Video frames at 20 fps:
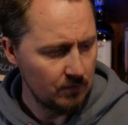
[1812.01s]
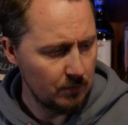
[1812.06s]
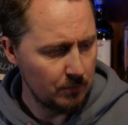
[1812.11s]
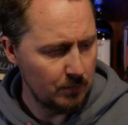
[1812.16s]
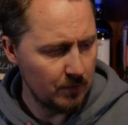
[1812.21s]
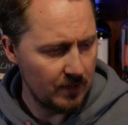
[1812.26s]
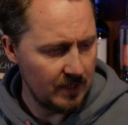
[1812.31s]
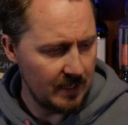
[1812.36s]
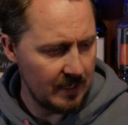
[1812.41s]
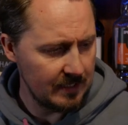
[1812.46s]

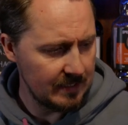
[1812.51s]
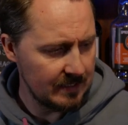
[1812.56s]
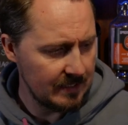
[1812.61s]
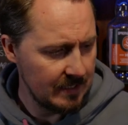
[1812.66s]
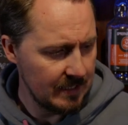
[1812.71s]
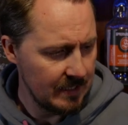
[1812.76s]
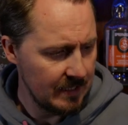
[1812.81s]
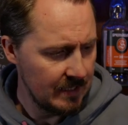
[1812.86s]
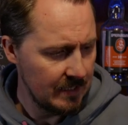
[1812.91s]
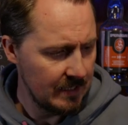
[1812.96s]
We'll put
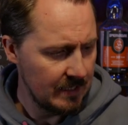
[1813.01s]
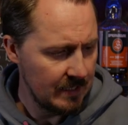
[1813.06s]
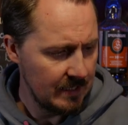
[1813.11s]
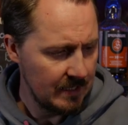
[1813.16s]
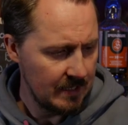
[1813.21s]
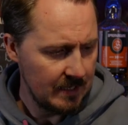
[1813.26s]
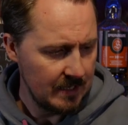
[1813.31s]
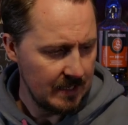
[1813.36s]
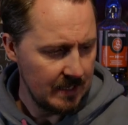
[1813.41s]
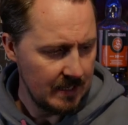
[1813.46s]
that
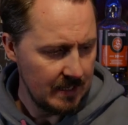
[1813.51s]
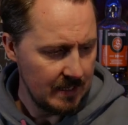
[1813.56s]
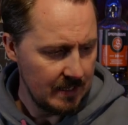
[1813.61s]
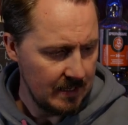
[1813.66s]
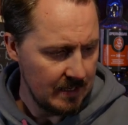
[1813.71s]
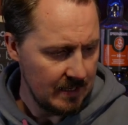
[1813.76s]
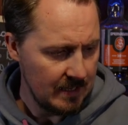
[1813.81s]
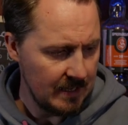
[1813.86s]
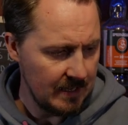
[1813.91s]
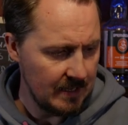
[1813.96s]

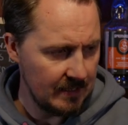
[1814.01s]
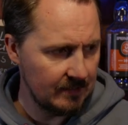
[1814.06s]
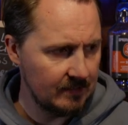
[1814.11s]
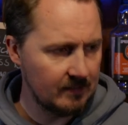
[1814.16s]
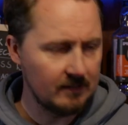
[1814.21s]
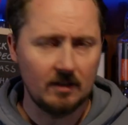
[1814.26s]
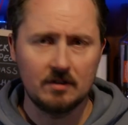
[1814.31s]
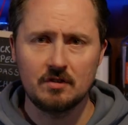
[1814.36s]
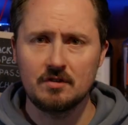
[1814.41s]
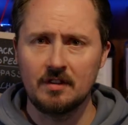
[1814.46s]

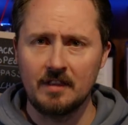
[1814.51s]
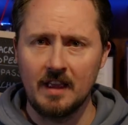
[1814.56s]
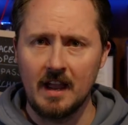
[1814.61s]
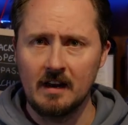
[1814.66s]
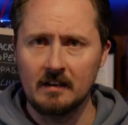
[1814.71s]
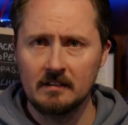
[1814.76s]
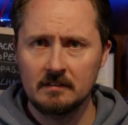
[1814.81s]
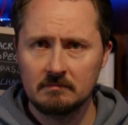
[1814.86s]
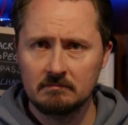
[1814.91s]
as such there.